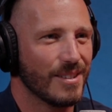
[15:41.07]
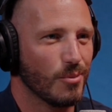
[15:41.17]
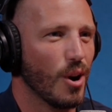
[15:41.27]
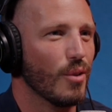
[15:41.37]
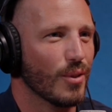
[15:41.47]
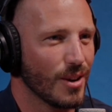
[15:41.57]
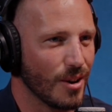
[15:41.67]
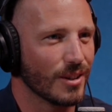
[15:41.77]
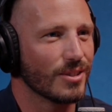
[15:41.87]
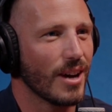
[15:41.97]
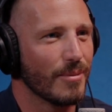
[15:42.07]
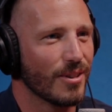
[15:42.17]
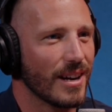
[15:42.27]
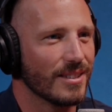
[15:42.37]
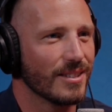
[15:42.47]
over a longer time
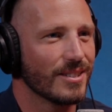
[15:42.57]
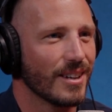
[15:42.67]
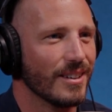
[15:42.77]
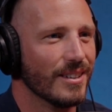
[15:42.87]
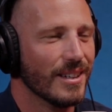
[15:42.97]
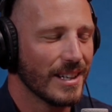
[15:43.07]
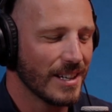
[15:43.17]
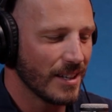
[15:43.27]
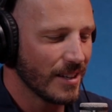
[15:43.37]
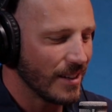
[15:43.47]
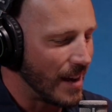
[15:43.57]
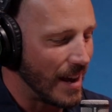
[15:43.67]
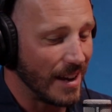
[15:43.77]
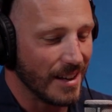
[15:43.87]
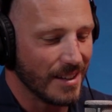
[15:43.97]
horizon. So
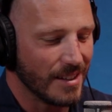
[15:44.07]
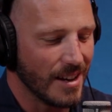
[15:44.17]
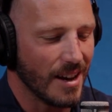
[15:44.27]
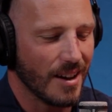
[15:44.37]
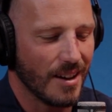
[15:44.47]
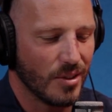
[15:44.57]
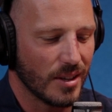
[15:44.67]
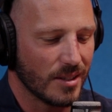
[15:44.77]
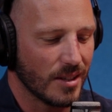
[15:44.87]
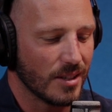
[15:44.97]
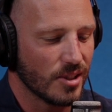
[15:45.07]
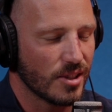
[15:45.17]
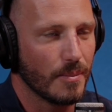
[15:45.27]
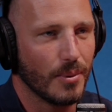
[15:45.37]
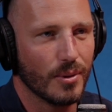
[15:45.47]
I think it's
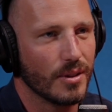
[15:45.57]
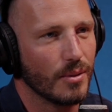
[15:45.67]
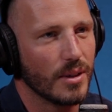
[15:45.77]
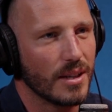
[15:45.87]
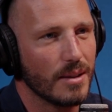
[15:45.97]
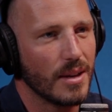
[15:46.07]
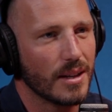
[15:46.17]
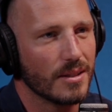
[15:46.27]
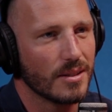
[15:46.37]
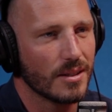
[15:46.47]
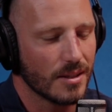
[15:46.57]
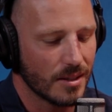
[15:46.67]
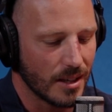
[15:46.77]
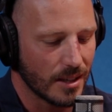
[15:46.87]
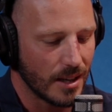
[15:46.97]
just important that we keep that
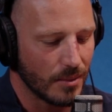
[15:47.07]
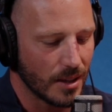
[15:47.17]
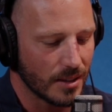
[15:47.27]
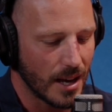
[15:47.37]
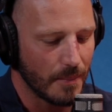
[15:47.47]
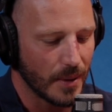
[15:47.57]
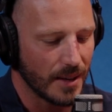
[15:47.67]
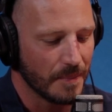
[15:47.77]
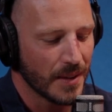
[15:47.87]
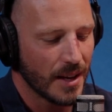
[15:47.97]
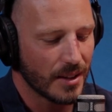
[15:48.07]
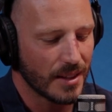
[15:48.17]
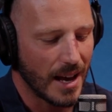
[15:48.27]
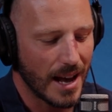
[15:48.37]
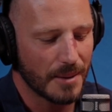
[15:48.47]
consistency and keep things up. But I think
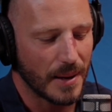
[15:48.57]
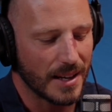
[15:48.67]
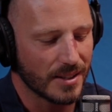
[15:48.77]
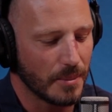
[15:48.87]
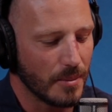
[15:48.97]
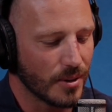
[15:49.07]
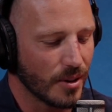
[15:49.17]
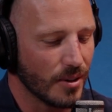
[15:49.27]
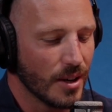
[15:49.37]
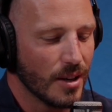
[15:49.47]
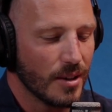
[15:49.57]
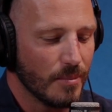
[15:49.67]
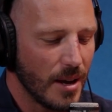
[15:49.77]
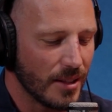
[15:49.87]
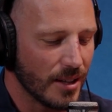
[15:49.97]
the hard part is that people go,
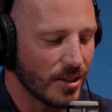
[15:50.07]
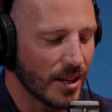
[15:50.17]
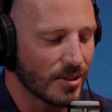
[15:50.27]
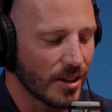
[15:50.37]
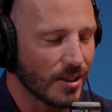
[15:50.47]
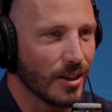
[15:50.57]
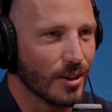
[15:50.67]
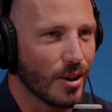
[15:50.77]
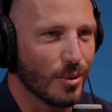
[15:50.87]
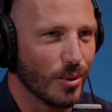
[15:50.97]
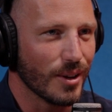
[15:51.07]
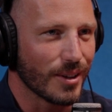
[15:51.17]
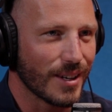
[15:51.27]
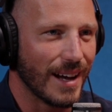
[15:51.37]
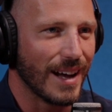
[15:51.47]
man, that sounds like a lot of
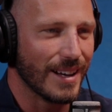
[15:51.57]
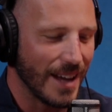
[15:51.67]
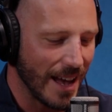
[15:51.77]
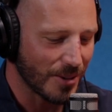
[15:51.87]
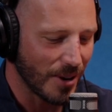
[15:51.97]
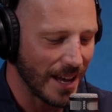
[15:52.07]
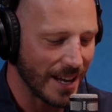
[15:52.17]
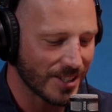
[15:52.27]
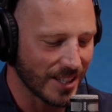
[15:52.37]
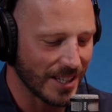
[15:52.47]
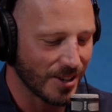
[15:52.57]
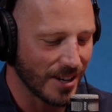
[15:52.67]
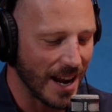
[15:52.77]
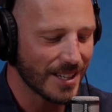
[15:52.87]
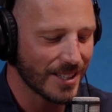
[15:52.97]
work. How do I actually
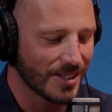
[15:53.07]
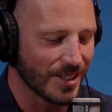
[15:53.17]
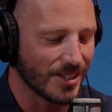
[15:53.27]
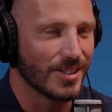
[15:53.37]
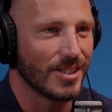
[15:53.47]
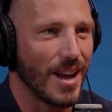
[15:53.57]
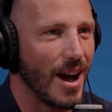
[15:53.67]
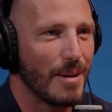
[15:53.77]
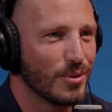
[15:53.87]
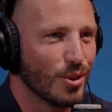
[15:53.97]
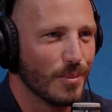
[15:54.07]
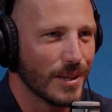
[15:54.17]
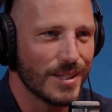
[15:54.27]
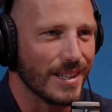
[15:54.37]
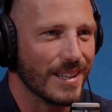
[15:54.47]
create consistency? I'm too
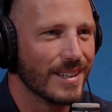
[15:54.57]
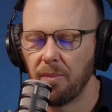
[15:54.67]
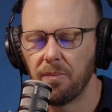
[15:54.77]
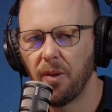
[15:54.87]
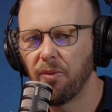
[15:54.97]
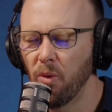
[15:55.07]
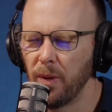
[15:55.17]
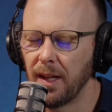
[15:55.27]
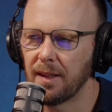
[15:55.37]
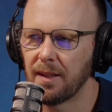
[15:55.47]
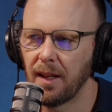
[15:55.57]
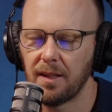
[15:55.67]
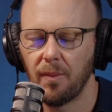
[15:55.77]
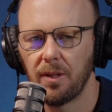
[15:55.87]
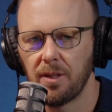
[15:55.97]
busy. Before we get to that,
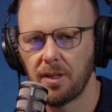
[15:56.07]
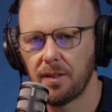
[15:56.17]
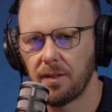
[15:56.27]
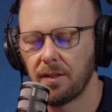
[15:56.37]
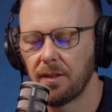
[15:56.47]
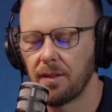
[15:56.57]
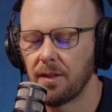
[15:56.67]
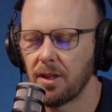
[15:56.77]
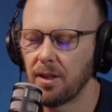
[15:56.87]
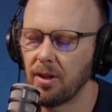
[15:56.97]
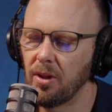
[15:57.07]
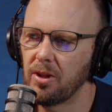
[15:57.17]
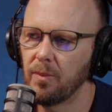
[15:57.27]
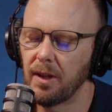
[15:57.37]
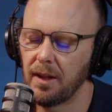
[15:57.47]
something just occurred
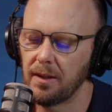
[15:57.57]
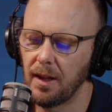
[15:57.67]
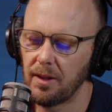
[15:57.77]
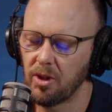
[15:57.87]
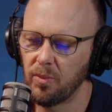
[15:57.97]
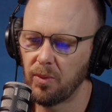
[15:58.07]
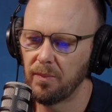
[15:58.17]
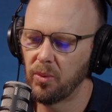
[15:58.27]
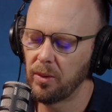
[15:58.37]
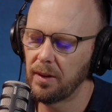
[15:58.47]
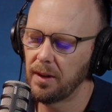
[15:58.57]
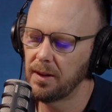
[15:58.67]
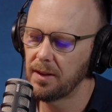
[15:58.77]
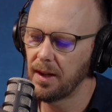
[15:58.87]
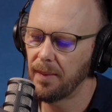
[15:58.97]
to me that's super important
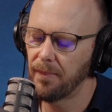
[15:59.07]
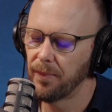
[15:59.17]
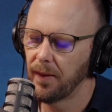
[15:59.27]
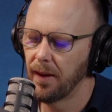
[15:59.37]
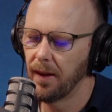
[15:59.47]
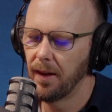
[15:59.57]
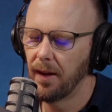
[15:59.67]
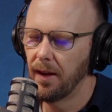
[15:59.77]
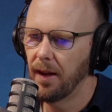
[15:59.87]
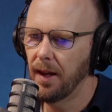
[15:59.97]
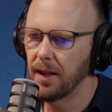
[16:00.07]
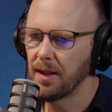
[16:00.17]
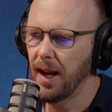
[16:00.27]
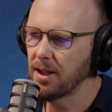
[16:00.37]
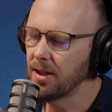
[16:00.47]
is it's
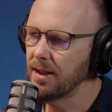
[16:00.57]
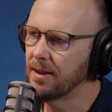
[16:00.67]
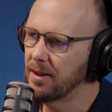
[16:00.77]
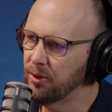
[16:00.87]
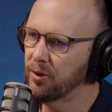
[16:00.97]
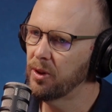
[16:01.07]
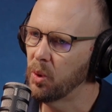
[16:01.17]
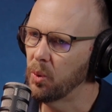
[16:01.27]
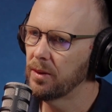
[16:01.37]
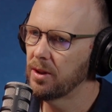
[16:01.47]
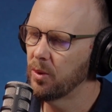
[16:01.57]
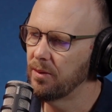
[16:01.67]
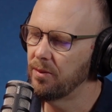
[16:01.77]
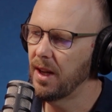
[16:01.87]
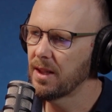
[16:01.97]
actually difficult to
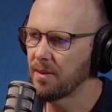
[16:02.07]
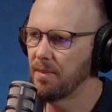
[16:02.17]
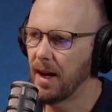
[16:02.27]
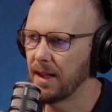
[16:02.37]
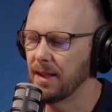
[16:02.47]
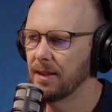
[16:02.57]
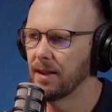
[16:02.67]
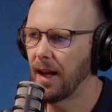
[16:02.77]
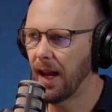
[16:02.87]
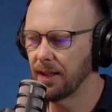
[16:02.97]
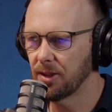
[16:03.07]
invest money and